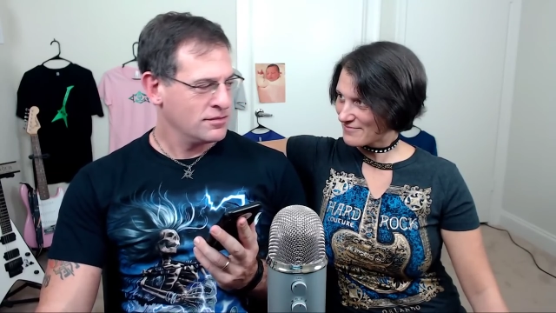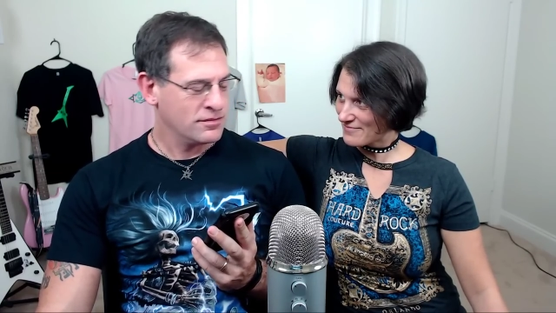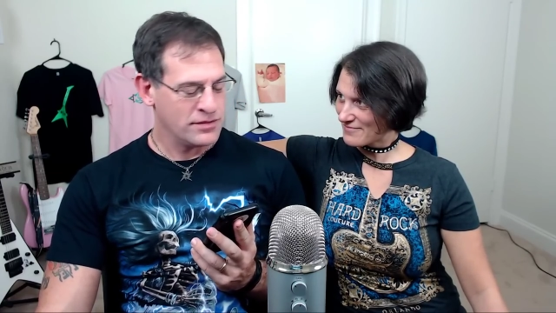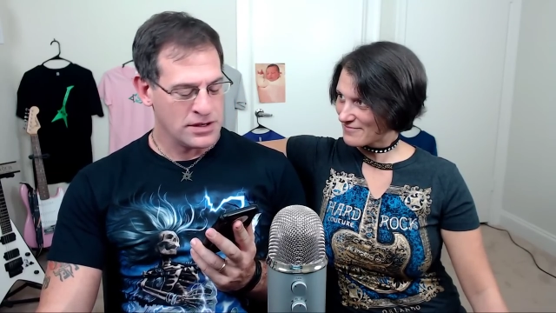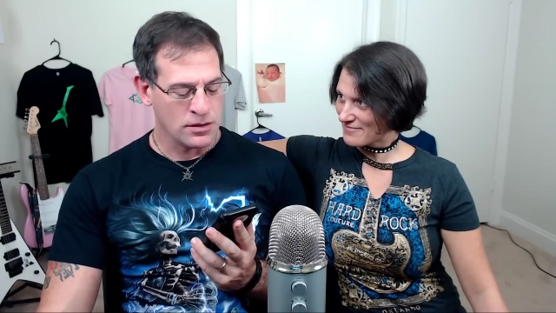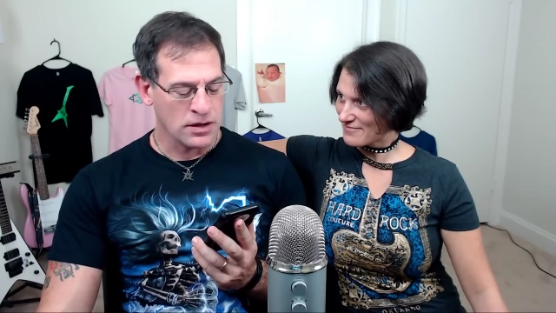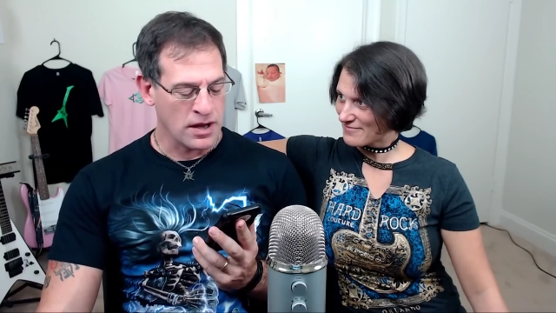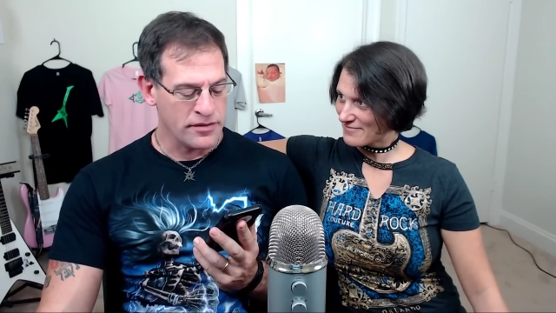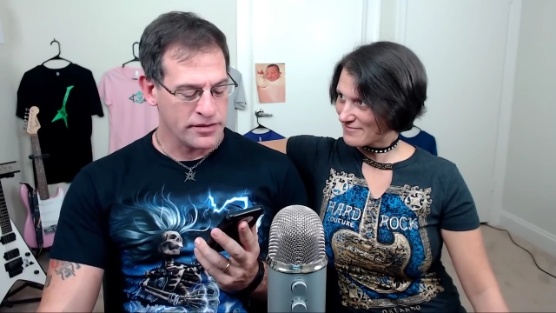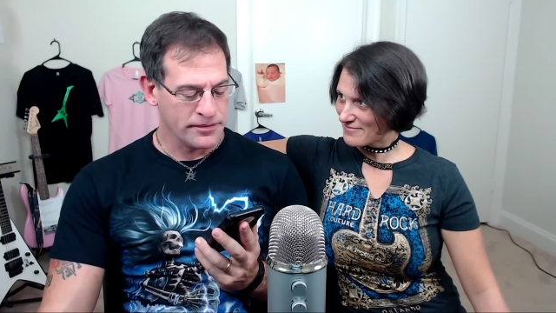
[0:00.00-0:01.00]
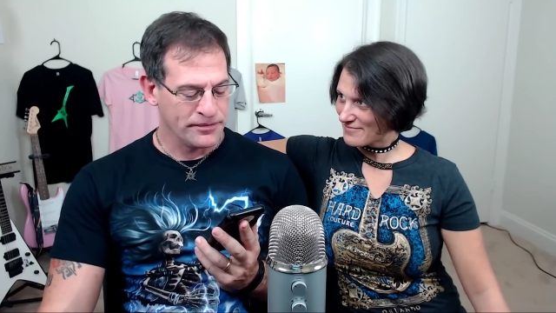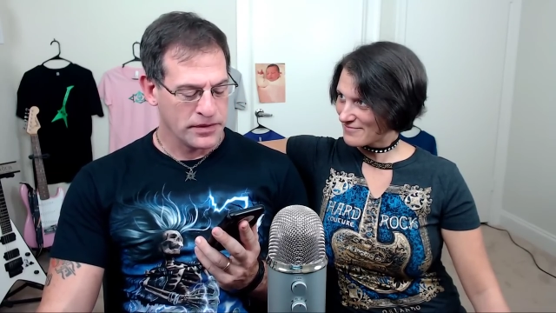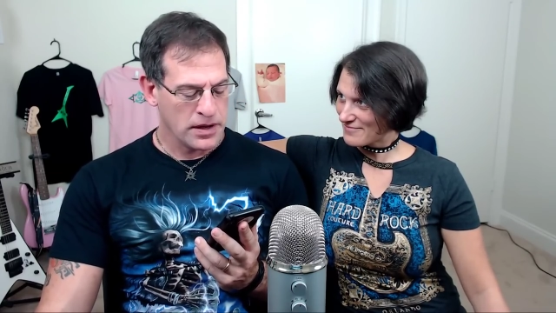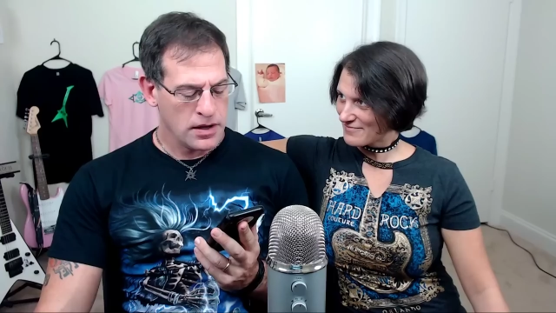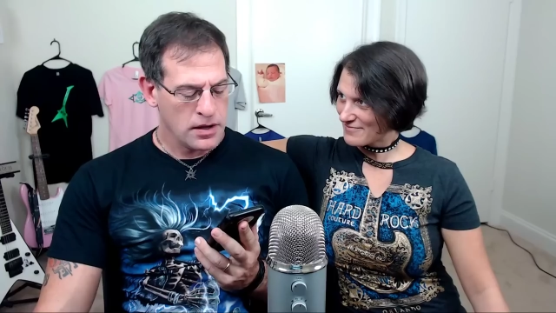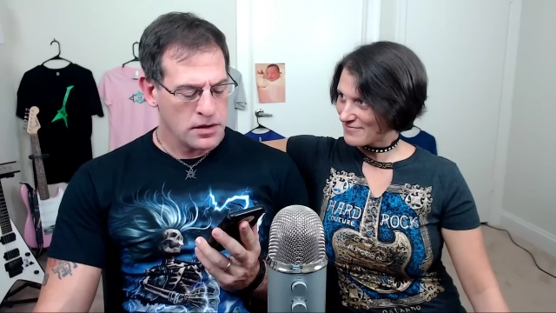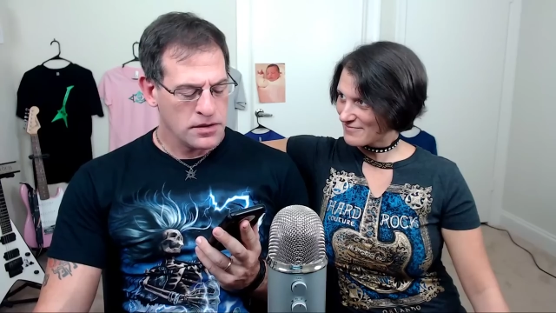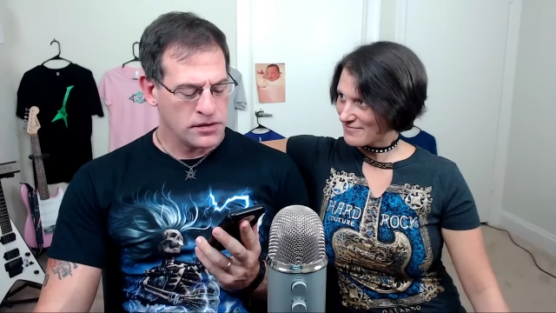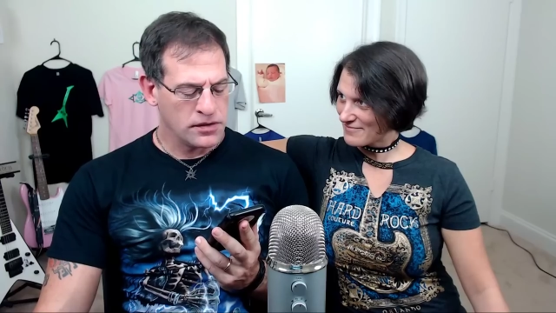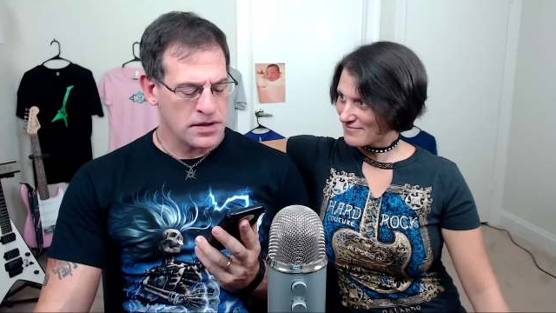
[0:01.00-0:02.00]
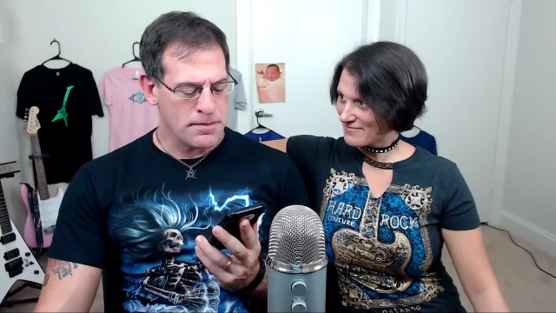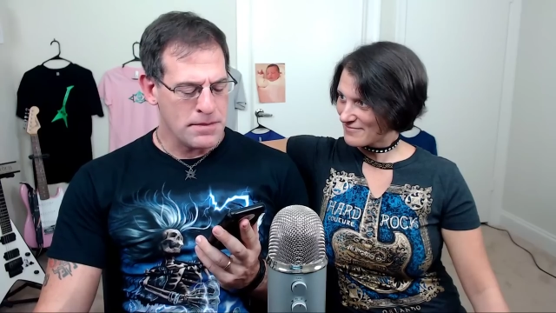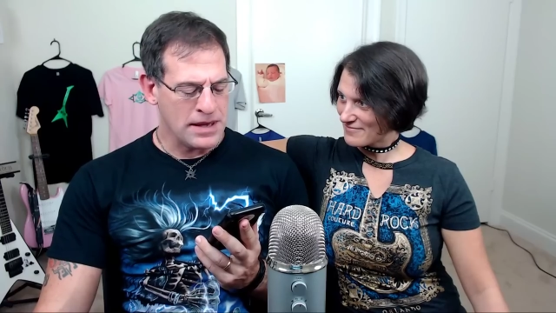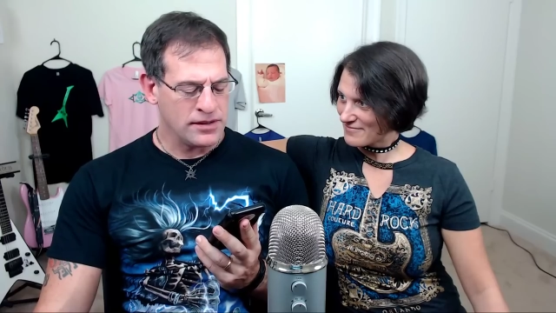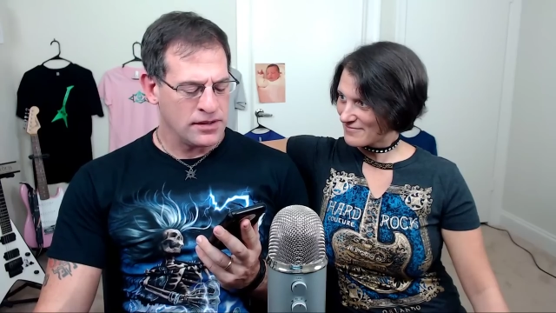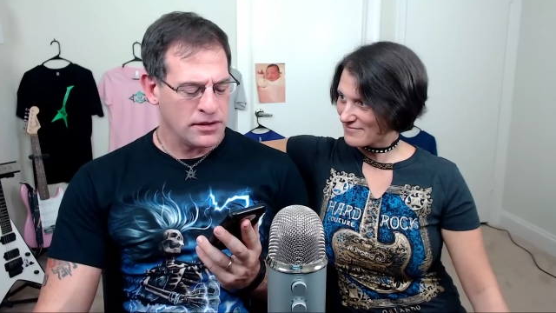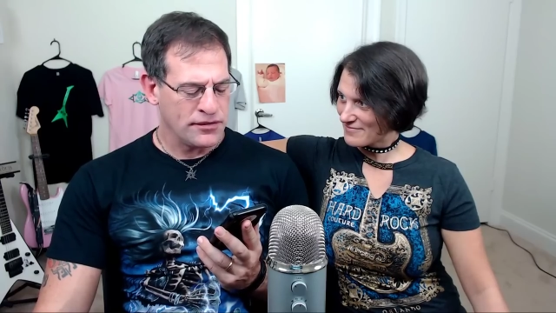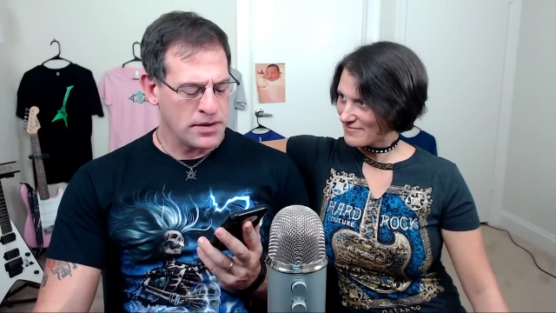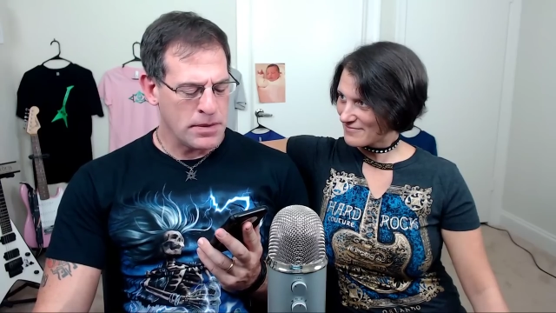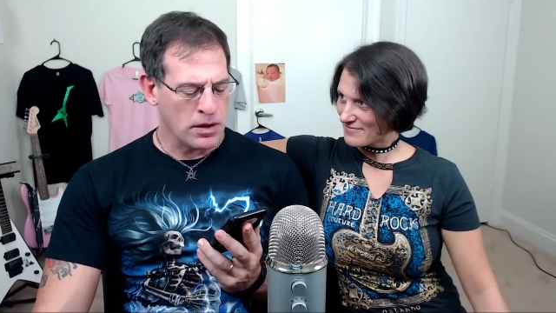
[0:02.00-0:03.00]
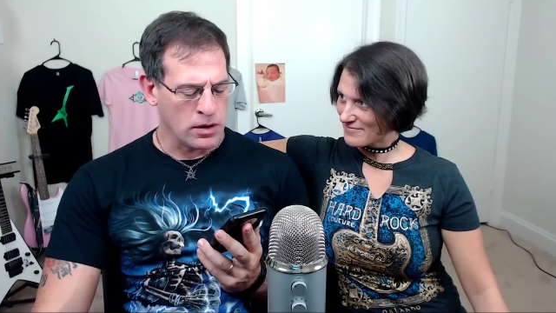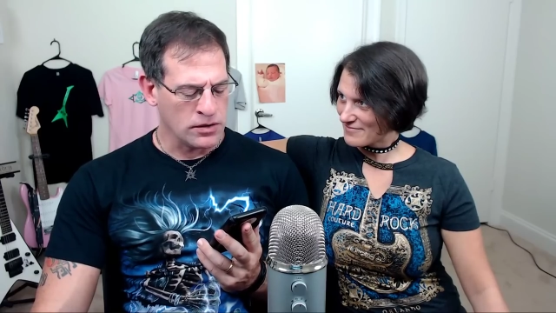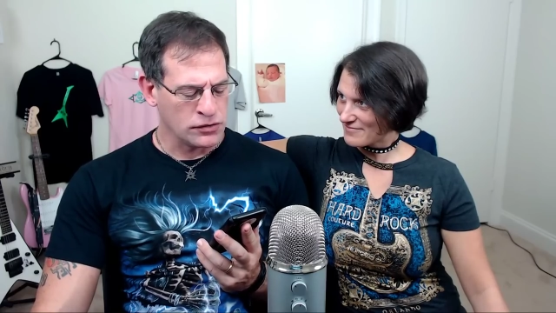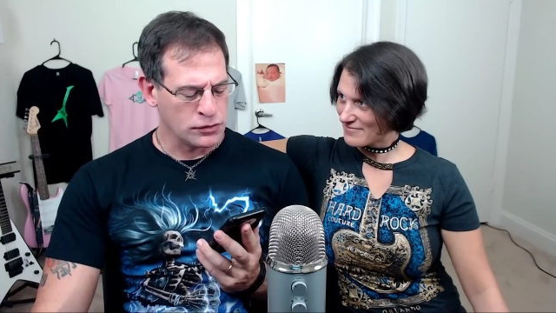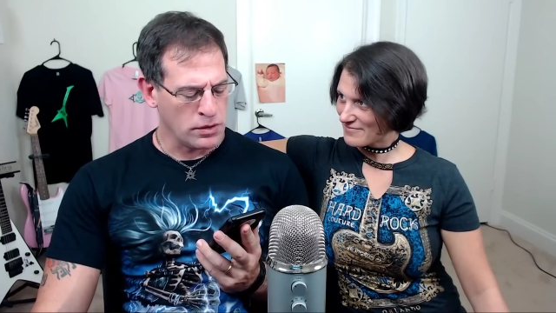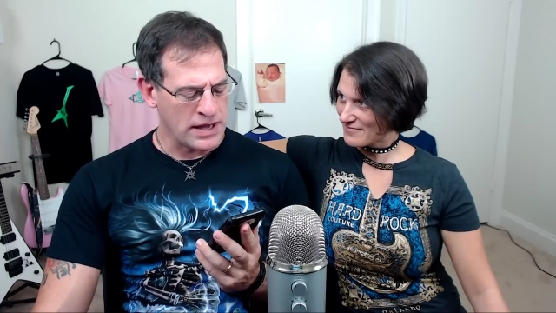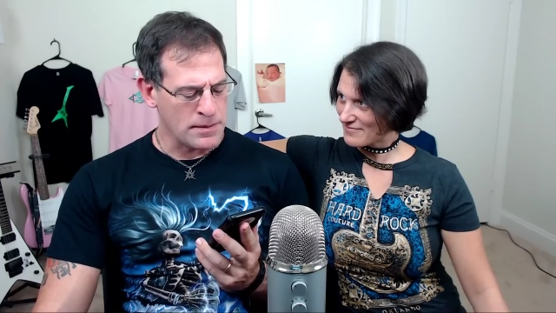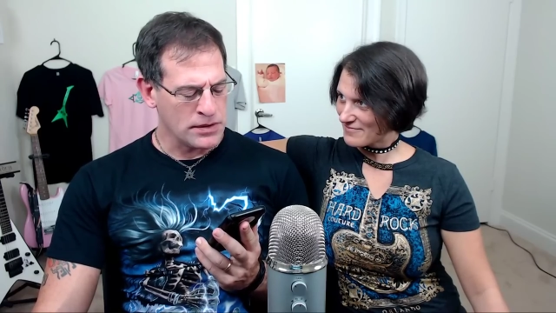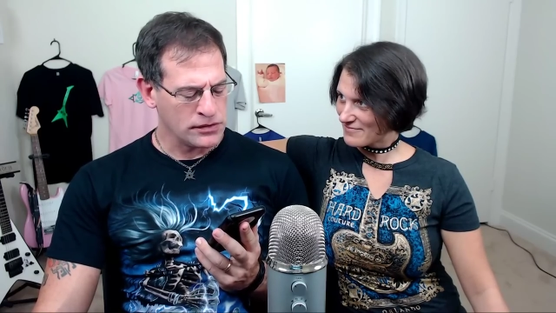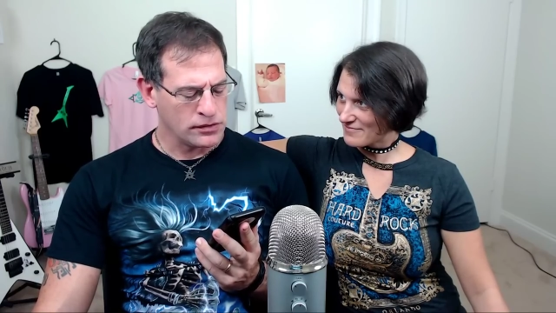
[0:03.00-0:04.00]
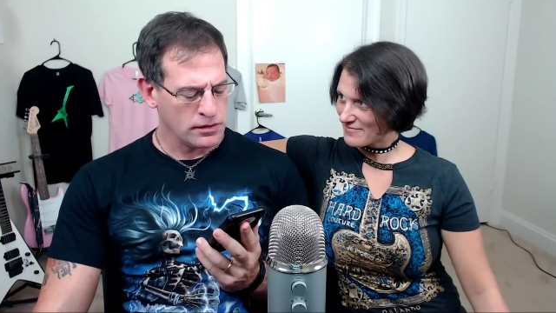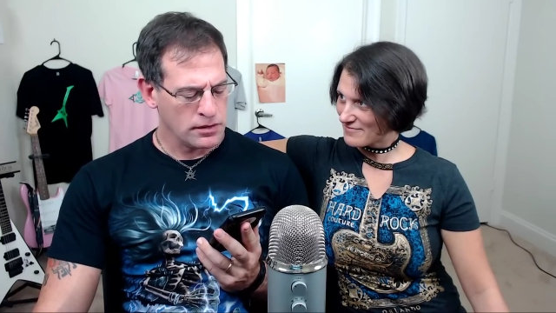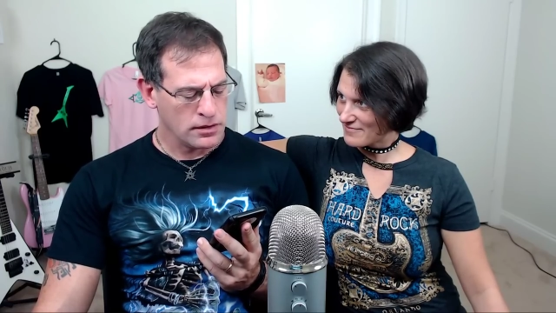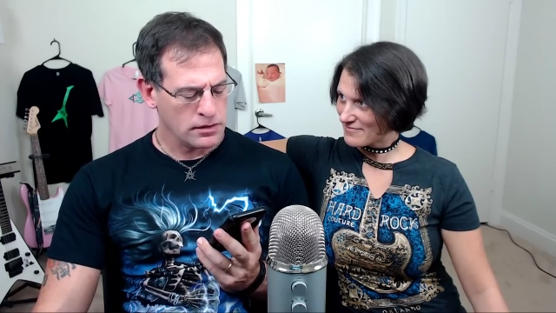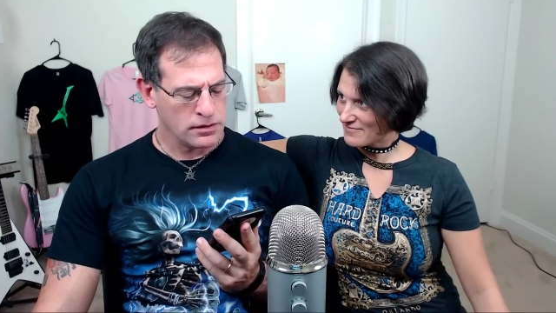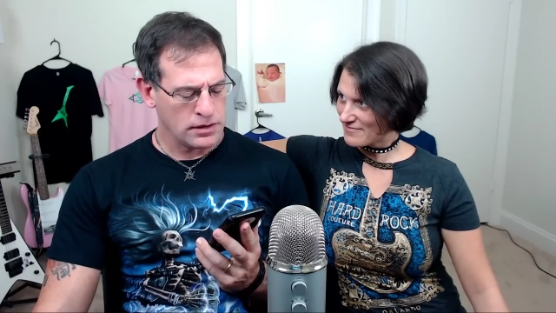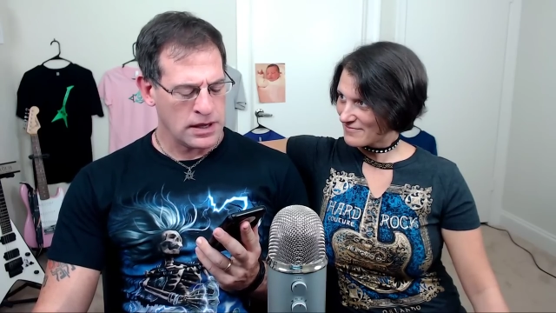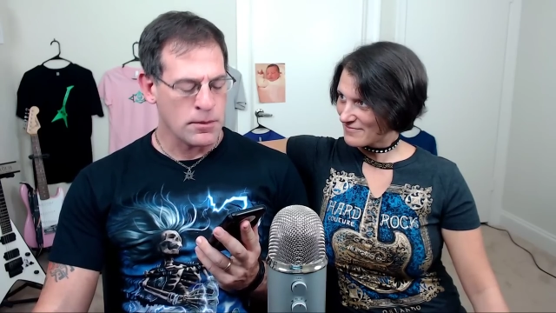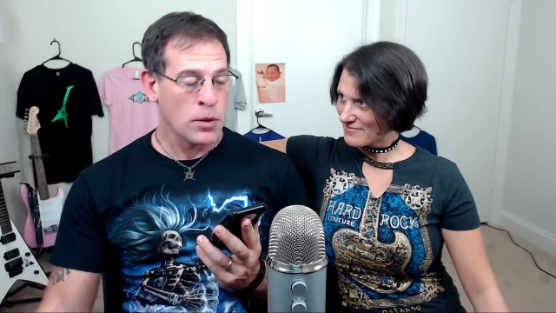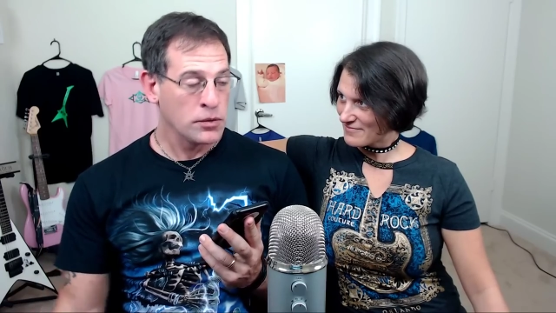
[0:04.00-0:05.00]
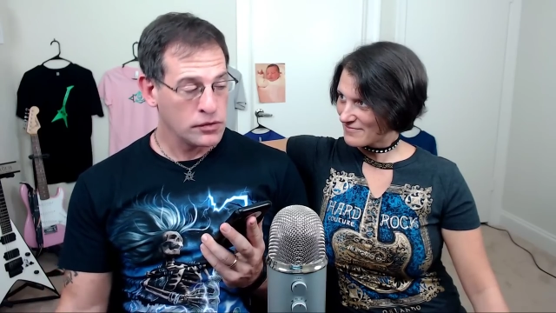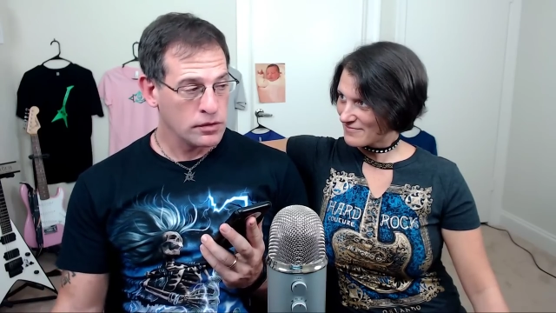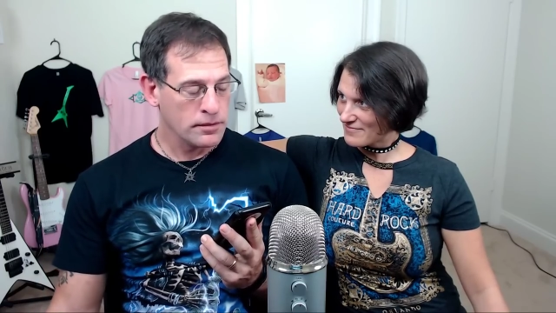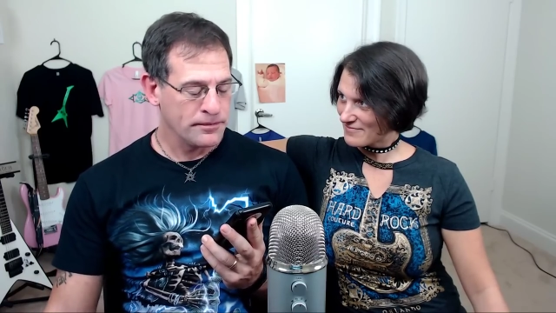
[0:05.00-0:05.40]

Speaker 1: video live. This is the amazing female artist Tori Amos. Amos.